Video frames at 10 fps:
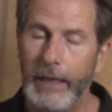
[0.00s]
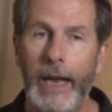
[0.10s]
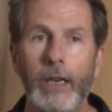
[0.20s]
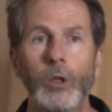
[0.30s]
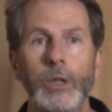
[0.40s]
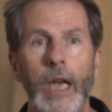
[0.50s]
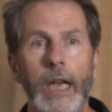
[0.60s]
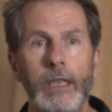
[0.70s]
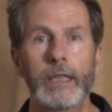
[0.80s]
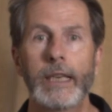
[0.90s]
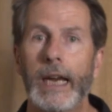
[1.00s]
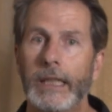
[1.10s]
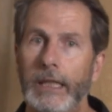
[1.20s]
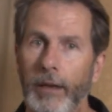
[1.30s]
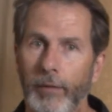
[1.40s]
exercises and
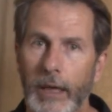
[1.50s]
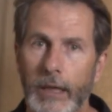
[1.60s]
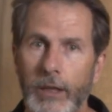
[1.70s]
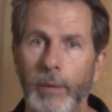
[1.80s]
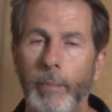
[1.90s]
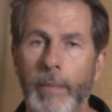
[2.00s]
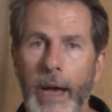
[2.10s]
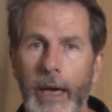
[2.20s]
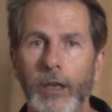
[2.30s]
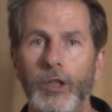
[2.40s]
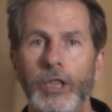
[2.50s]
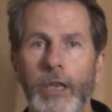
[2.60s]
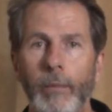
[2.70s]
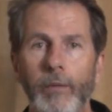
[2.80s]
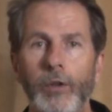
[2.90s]
activities to manage
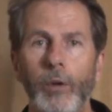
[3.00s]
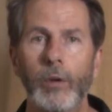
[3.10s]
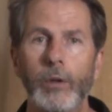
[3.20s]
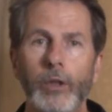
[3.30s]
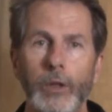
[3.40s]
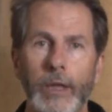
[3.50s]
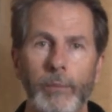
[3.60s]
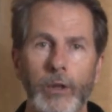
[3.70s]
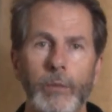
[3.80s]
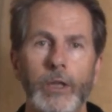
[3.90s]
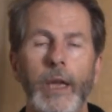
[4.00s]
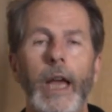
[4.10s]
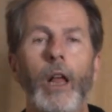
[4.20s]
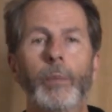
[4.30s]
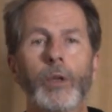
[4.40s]
some of your symptoms, to
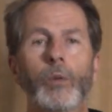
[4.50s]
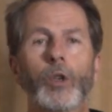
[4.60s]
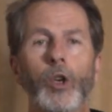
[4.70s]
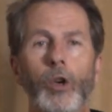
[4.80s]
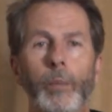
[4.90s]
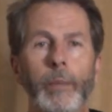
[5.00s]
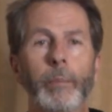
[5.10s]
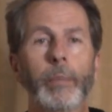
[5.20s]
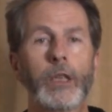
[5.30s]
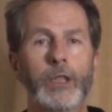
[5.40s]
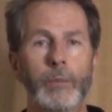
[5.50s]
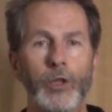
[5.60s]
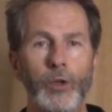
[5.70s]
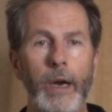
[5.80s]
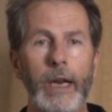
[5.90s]
help you cope and build some
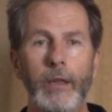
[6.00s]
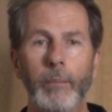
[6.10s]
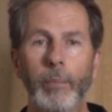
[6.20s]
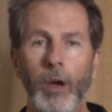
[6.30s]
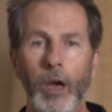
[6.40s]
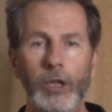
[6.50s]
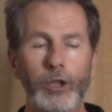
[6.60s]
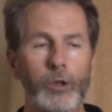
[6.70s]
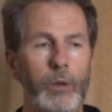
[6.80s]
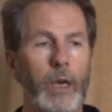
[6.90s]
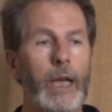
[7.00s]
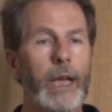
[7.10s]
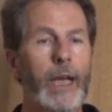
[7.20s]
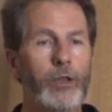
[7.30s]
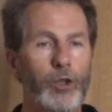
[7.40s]
strength and posture
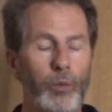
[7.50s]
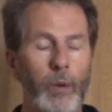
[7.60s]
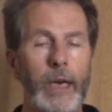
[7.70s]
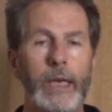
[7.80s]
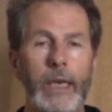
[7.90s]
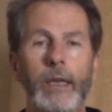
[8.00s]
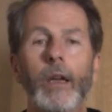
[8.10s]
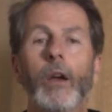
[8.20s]
training.